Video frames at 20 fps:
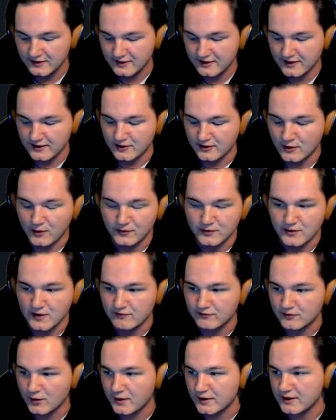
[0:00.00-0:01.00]
you know, you
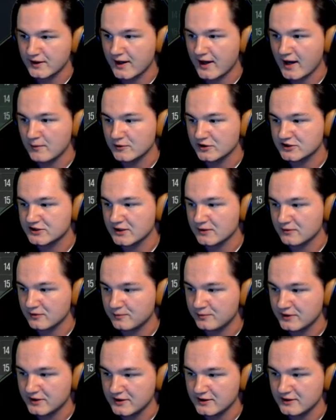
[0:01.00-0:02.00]
have no idea how much that
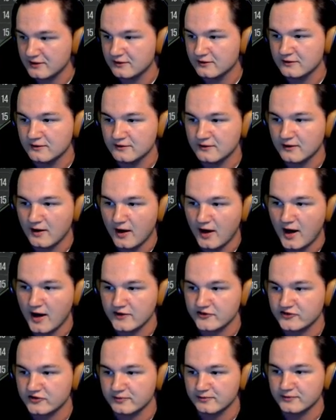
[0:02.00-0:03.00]
would be
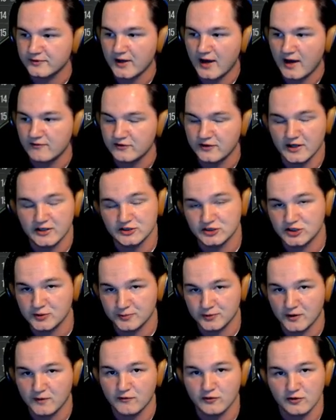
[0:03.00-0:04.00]
awesome to have you guys
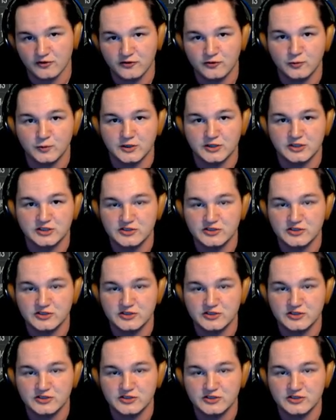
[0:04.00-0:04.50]
jumping over on Twitch